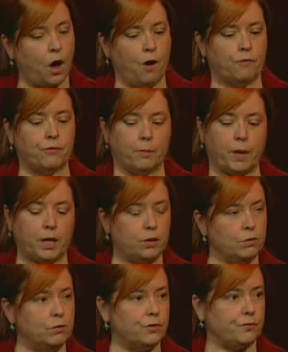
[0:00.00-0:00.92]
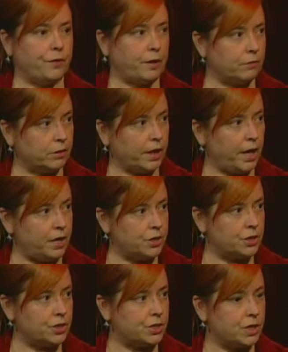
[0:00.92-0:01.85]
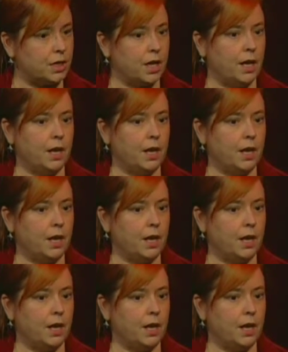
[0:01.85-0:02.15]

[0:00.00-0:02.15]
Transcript: from a huge federal agency